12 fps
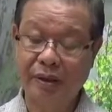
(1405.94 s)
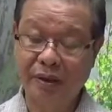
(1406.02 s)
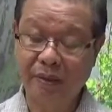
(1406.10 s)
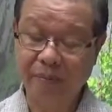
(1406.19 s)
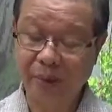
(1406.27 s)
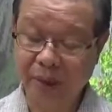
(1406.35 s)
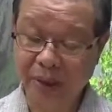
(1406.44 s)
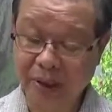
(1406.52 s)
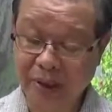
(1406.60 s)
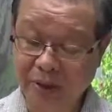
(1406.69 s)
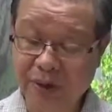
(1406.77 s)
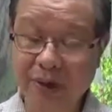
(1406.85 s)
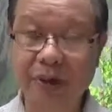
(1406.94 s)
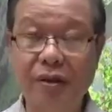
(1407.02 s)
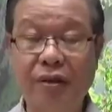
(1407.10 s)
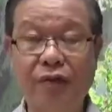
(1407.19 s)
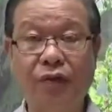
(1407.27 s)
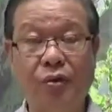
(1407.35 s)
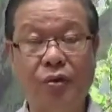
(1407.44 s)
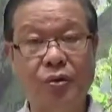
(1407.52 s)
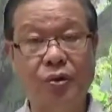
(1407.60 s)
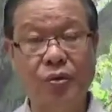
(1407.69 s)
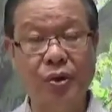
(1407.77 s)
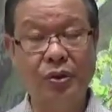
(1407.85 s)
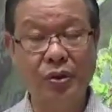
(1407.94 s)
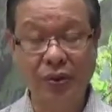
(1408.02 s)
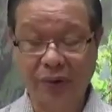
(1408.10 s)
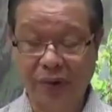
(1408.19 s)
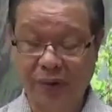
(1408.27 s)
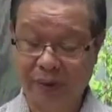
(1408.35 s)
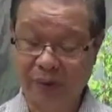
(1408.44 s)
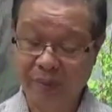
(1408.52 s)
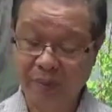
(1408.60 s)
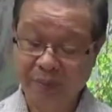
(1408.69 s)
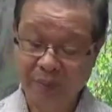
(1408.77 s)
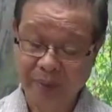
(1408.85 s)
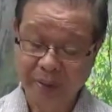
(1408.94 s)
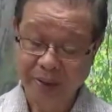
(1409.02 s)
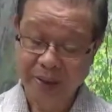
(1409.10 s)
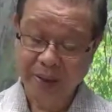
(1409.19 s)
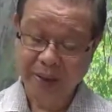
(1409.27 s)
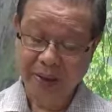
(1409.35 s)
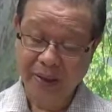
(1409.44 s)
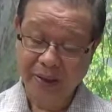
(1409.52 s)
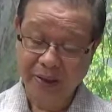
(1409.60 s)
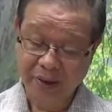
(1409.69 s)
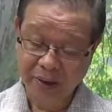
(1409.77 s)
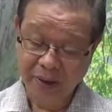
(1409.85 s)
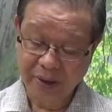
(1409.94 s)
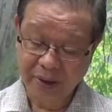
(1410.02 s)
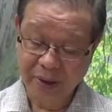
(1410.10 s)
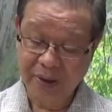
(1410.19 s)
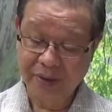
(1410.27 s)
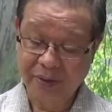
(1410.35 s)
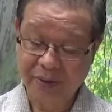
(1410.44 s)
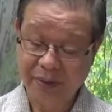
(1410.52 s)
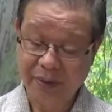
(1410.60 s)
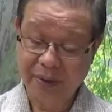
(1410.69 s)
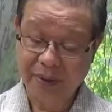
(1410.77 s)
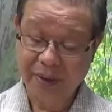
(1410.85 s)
completely understands the Four Noble Truths in all the details.